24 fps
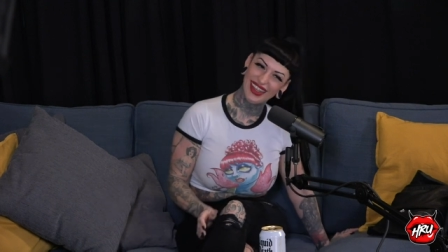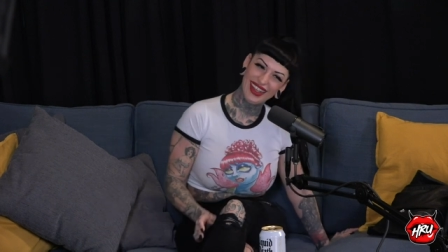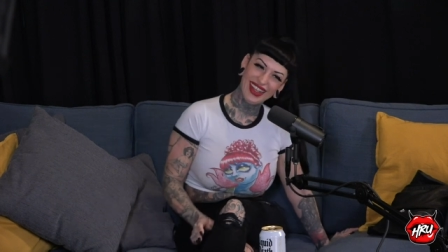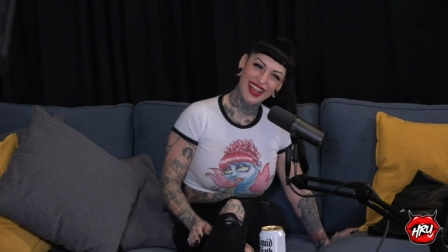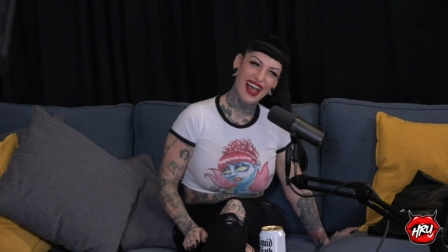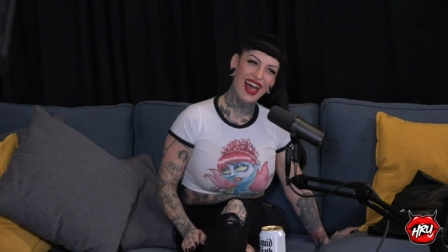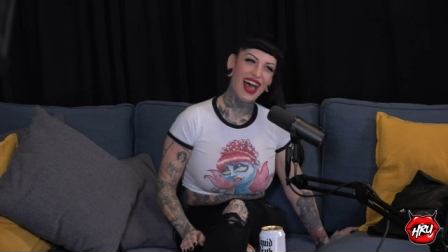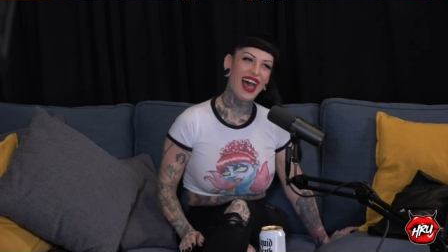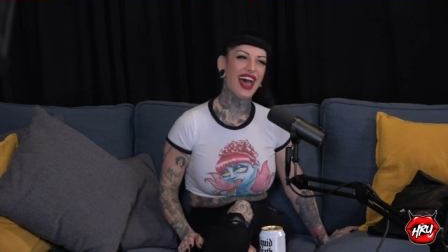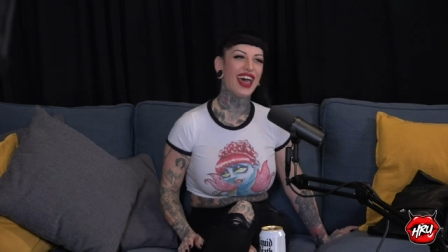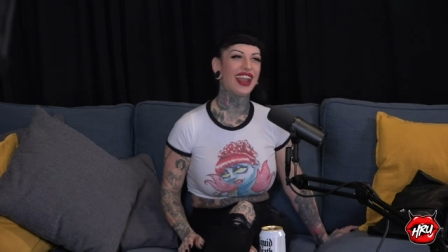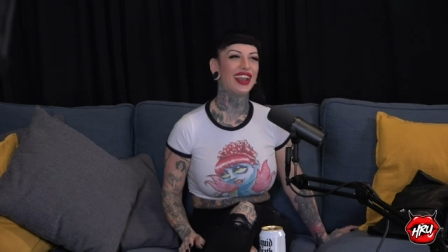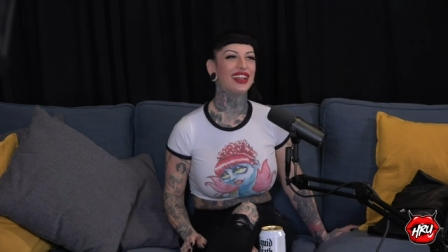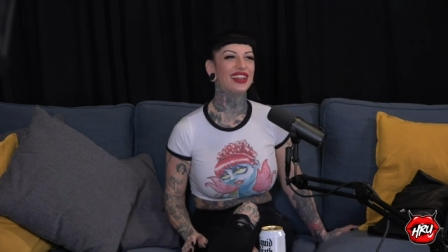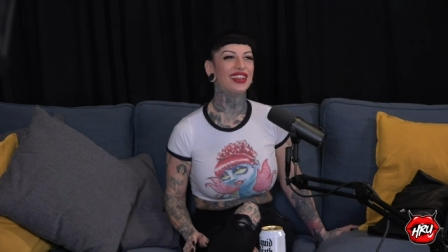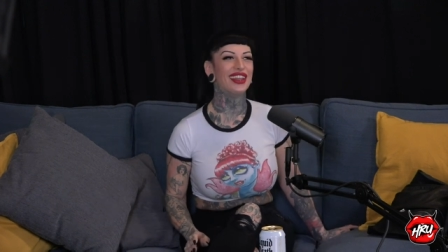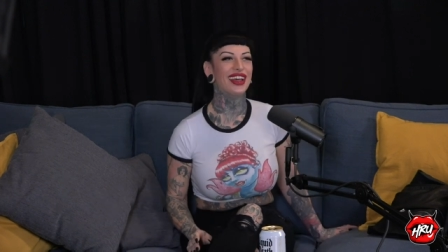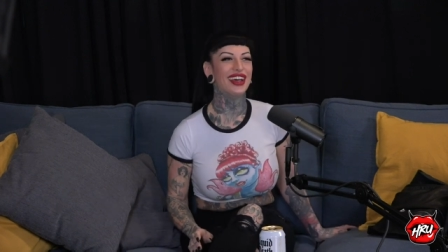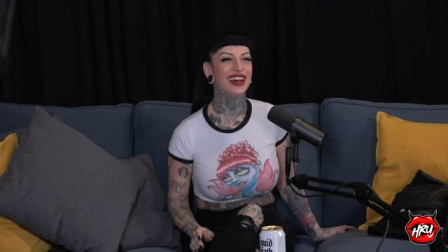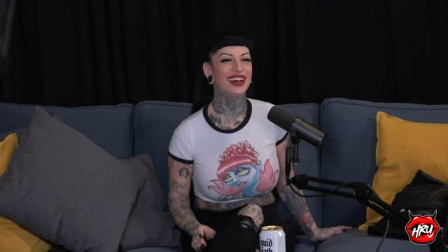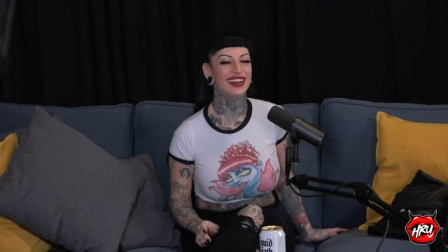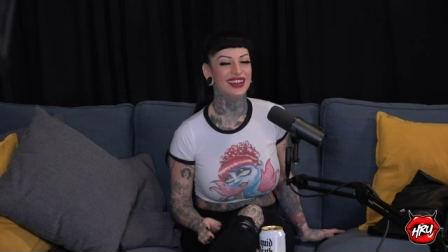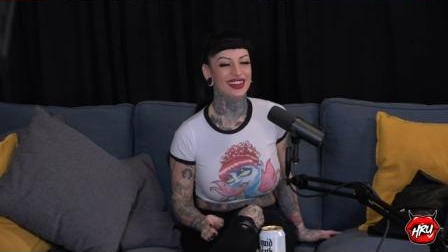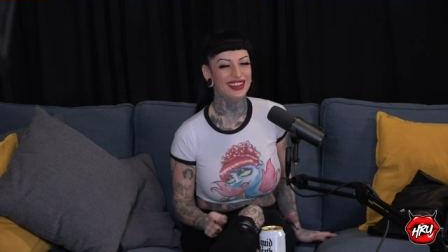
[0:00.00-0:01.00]
I don't
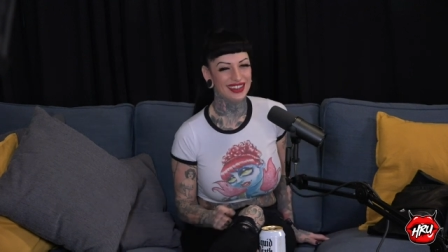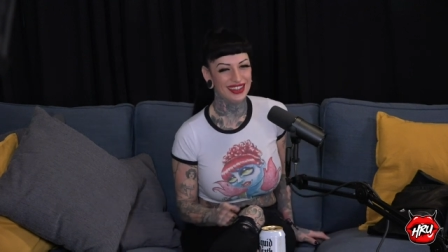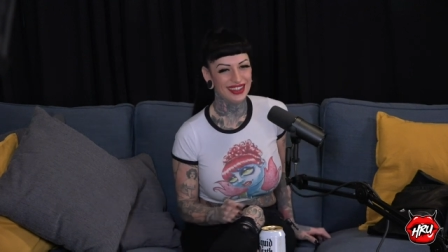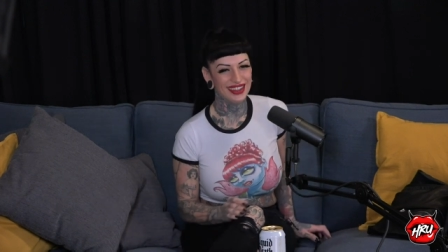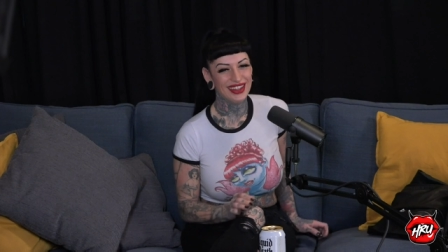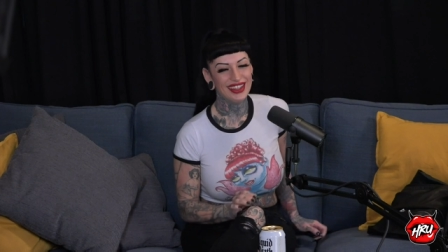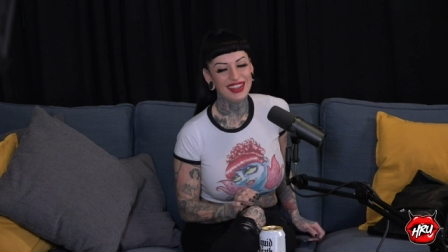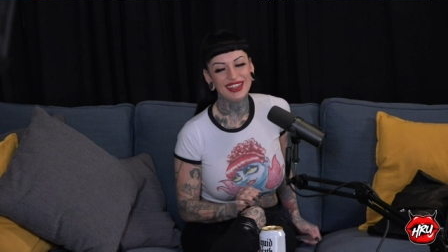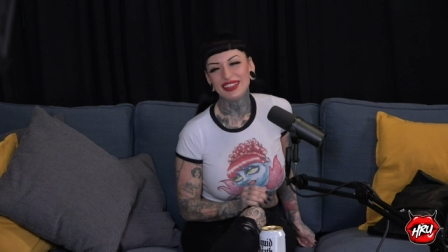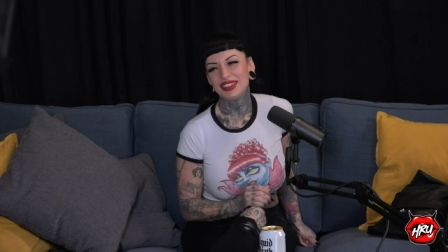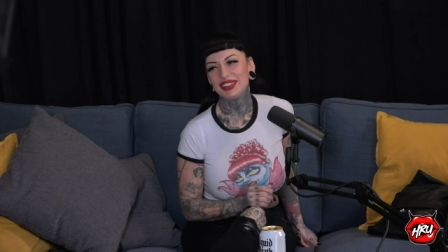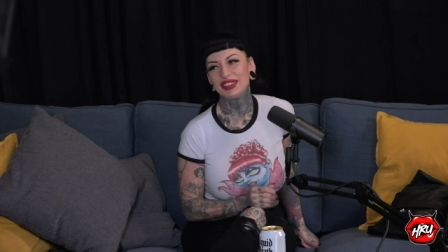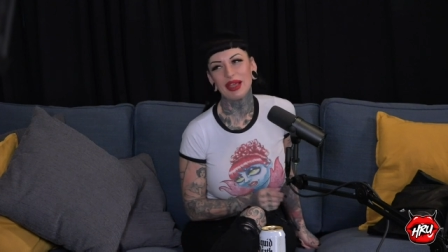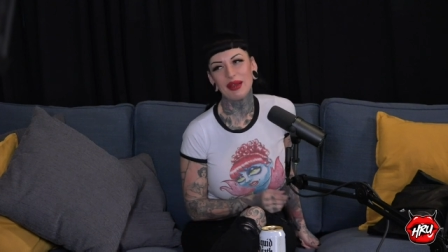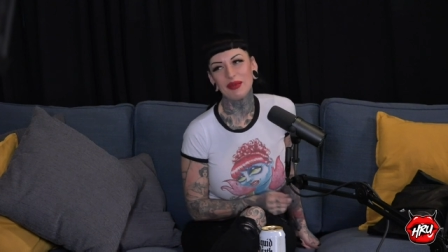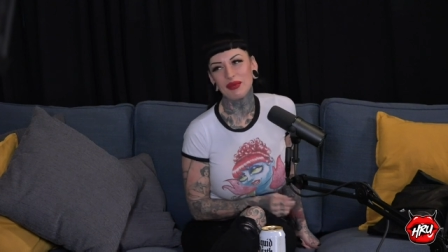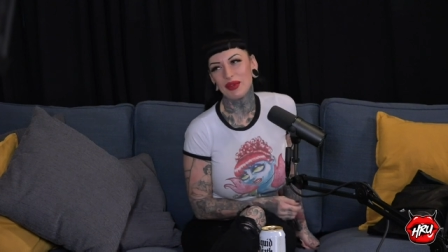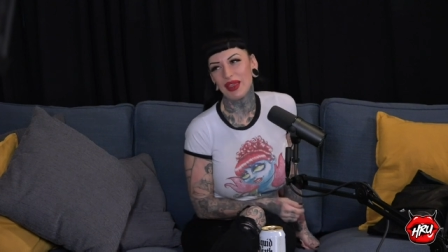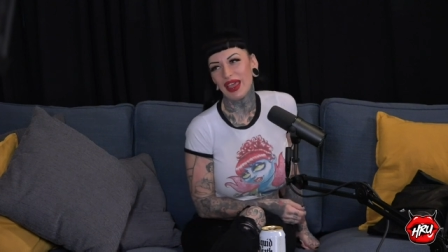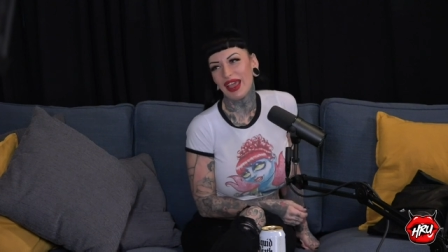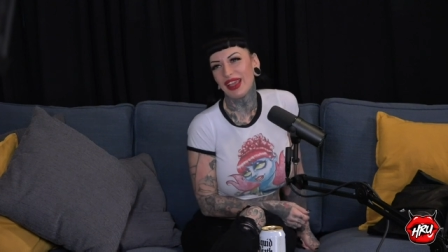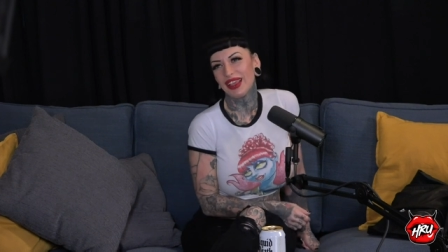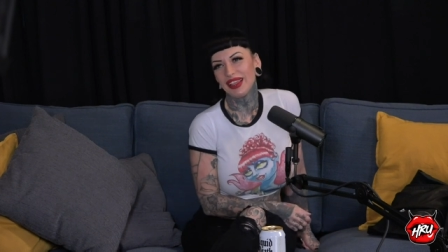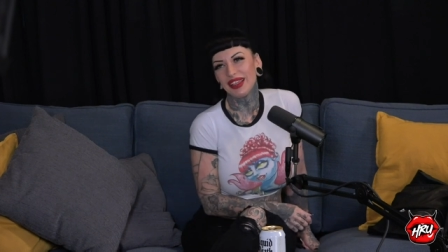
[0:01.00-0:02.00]
know.
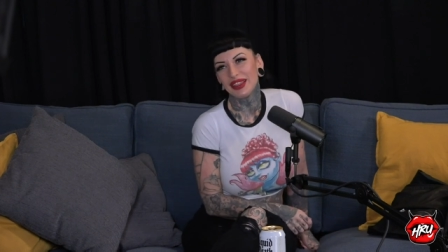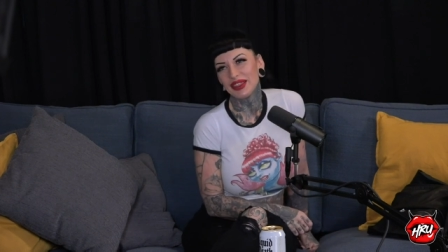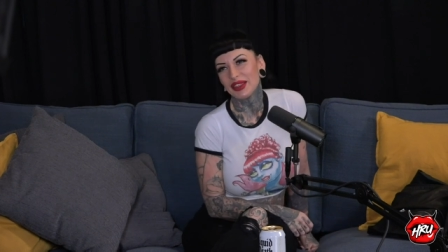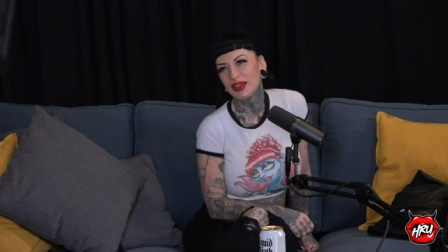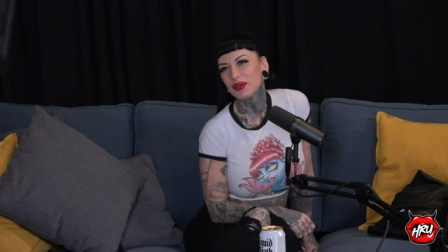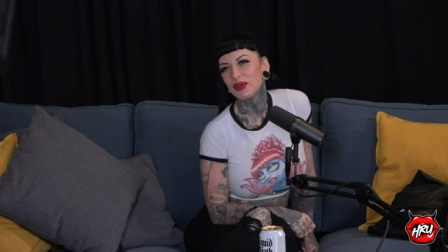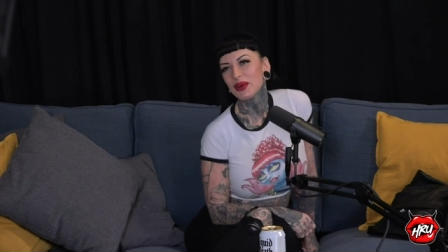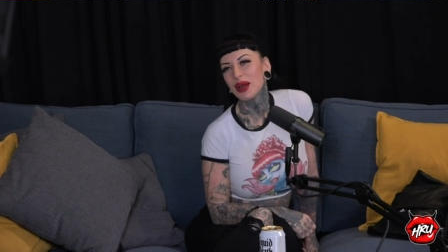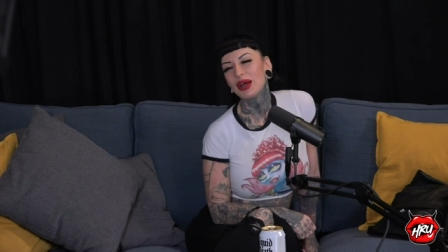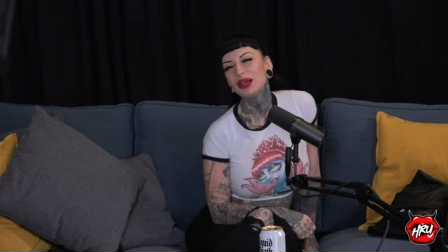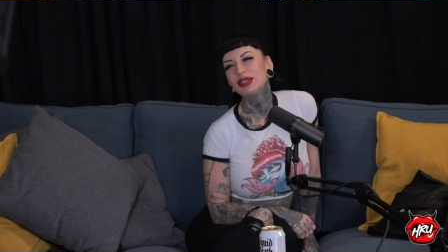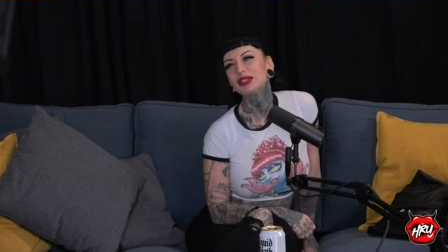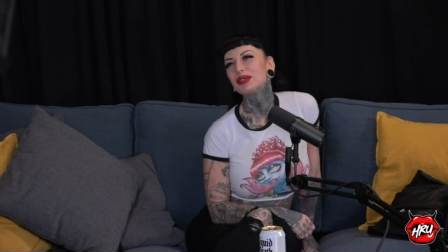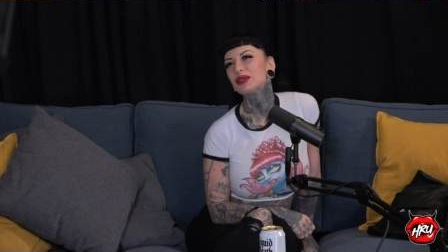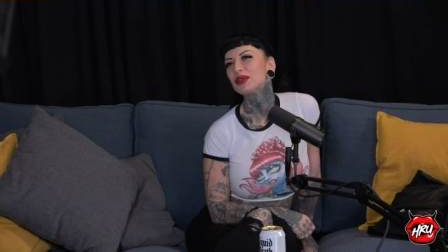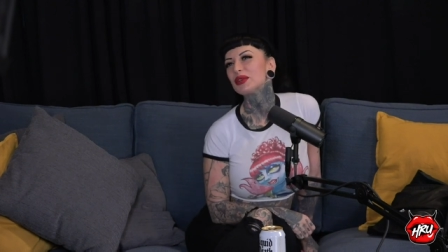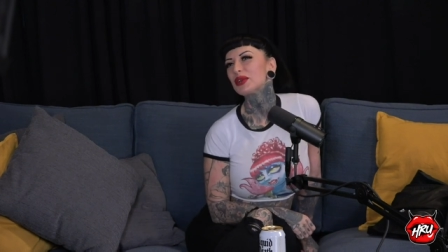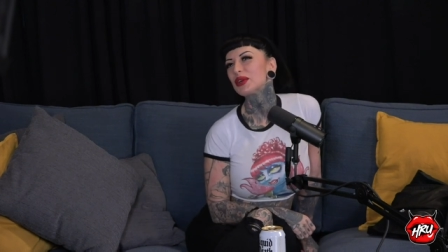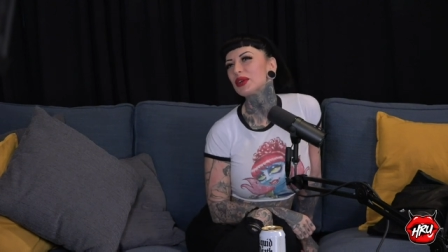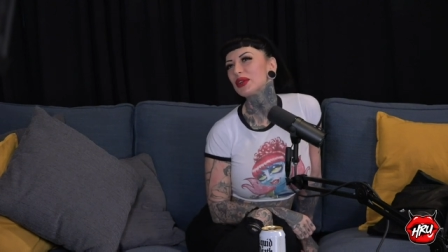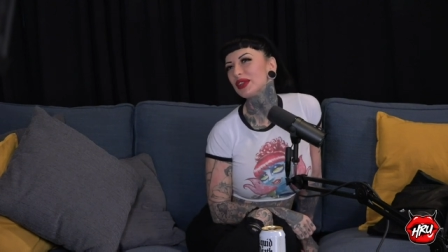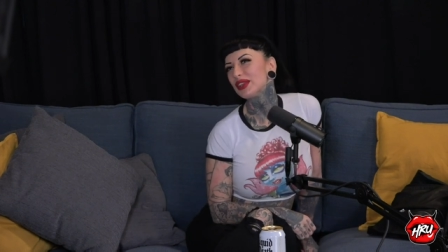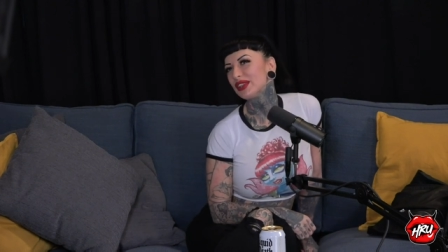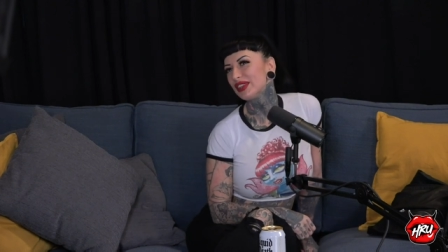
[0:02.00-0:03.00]
Something. The road. So
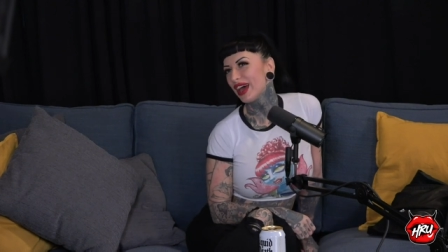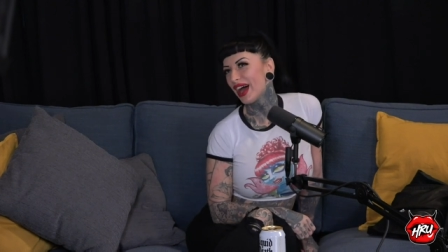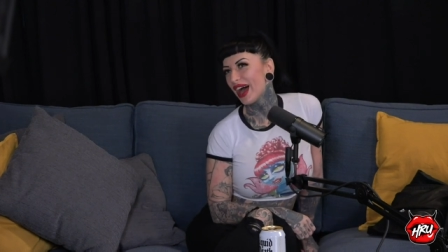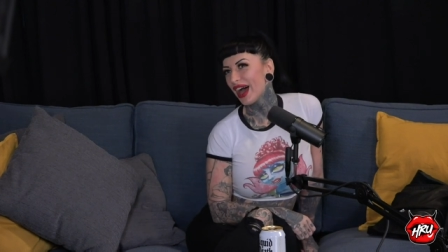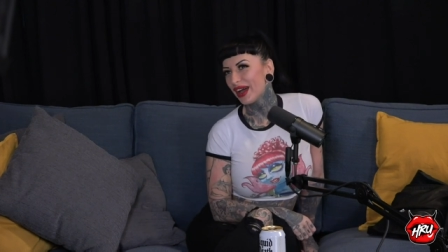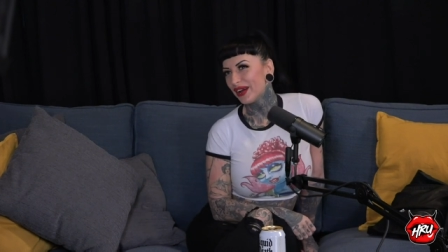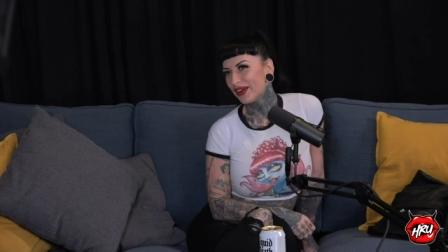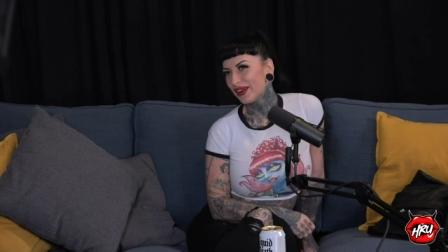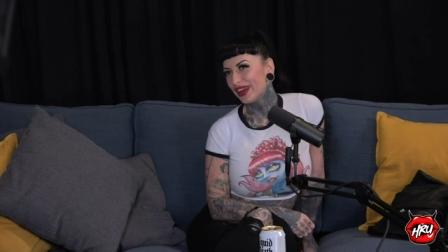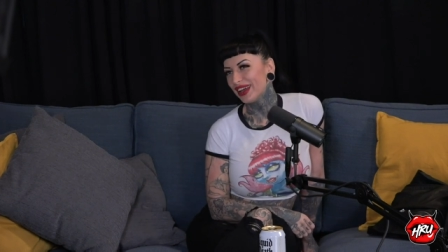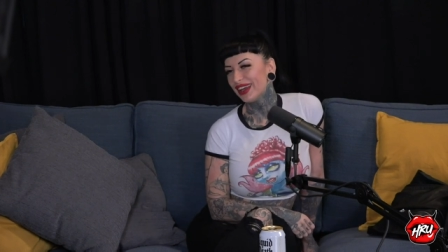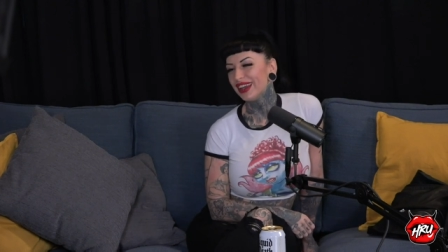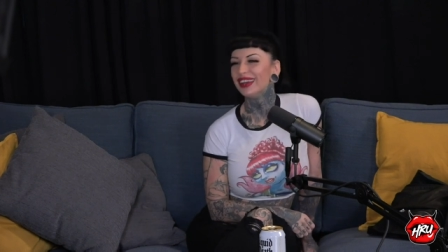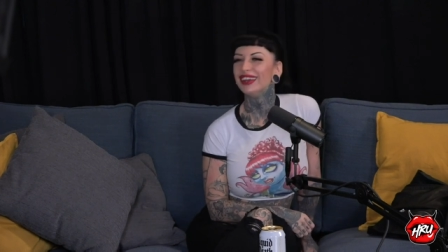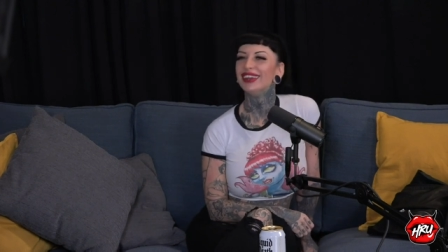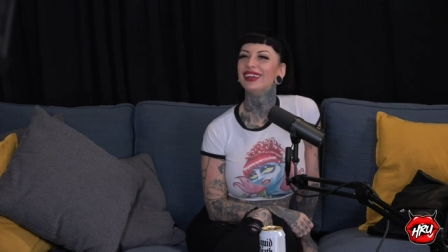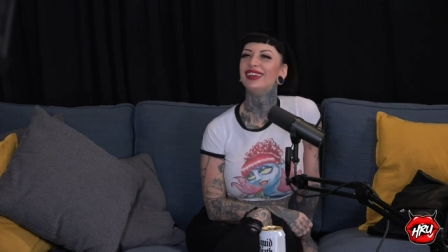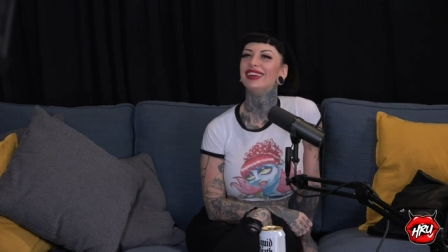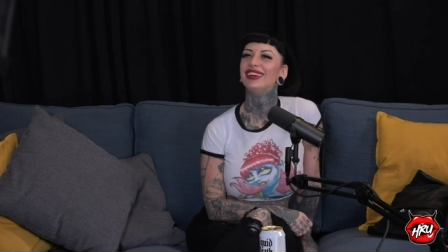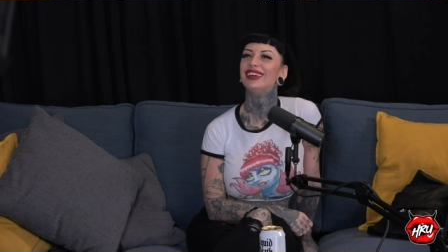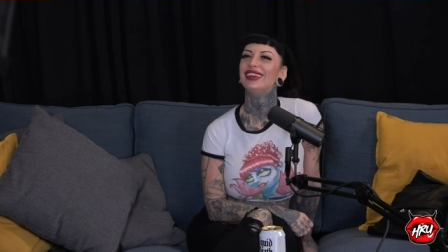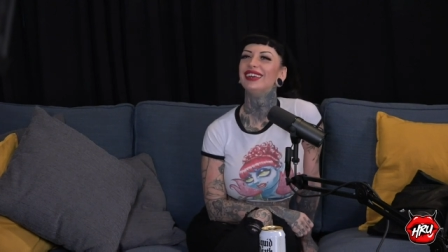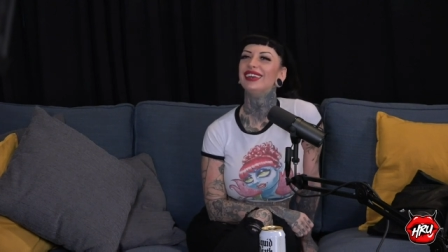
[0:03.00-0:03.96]
we're going on the highway.